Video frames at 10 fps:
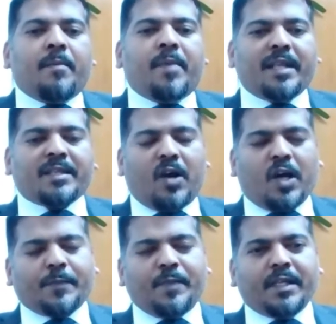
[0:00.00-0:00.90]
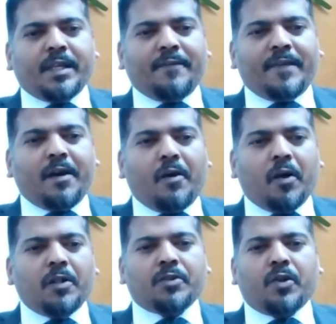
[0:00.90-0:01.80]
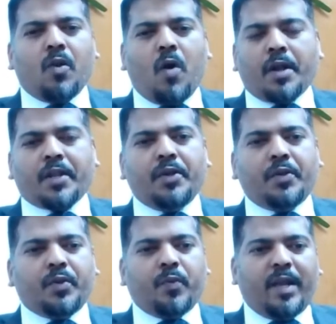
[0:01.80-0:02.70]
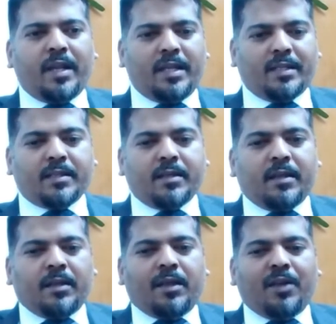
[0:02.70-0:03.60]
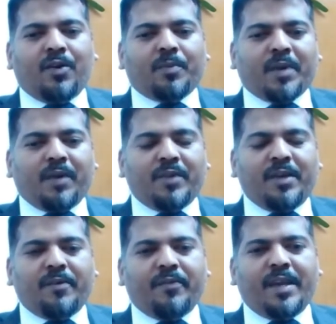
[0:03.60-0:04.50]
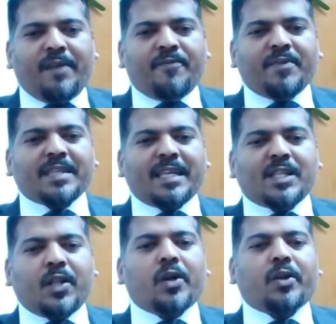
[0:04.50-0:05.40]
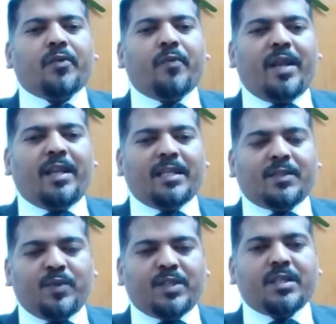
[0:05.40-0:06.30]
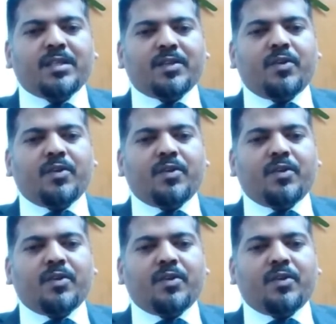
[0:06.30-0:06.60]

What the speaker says: But as a hospital, we are also a lot into the wellness. We emphasize a lot on wellness, which is,